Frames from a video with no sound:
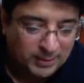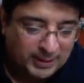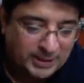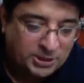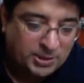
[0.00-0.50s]

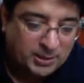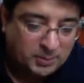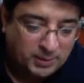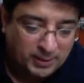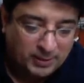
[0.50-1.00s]

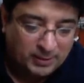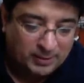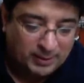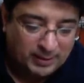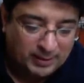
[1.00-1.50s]
instruct
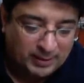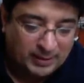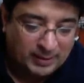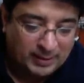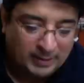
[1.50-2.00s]
in
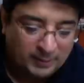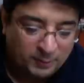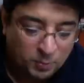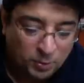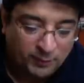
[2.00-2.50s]

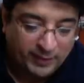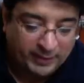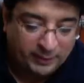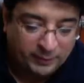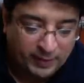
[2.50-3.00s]
a more
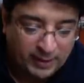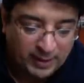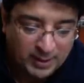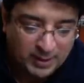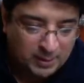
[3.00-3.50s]
effective way.
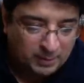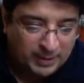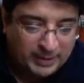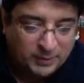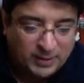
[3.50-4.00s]
But
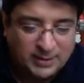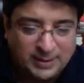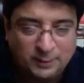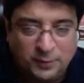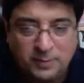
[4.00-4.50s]
as far as the
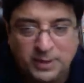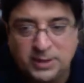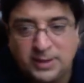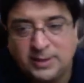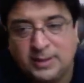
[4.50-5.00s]

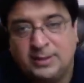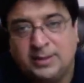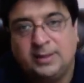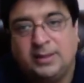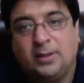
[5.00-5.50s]
information is
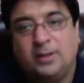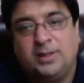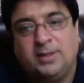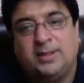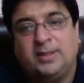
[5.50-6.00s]
concerned, the knowledge
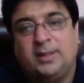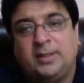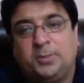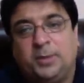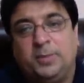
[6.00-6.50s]
is concerned,
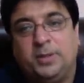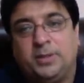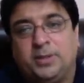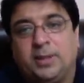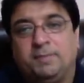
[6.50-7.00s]
it's pretty much
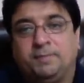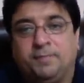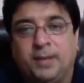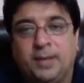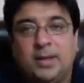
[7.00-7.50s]
the same.
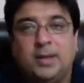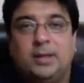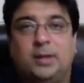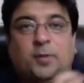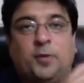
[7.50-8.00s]

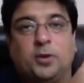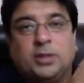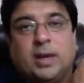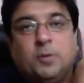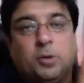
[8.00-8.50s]
Now, folks,
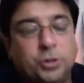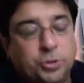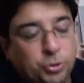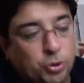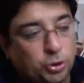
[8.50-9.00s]
I want you
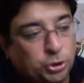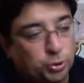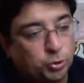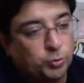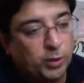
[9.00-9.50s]
to go
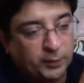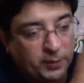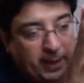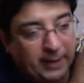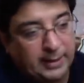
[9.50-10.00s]
to, after
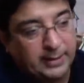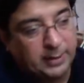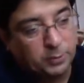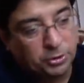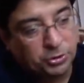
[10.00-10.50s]
backlinks, I
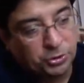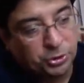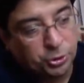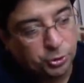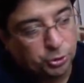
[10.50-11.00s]
want
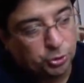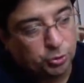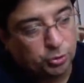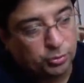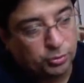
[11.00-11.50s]
you
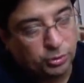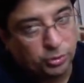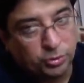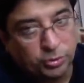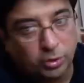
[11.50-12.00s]

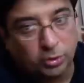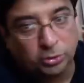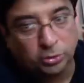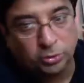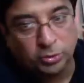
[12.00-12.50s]
to go
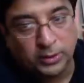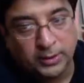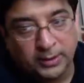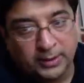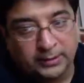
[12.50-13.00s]
to
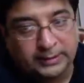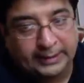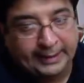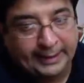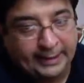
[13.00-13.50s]

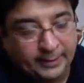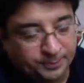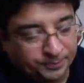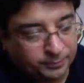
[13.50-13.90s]
the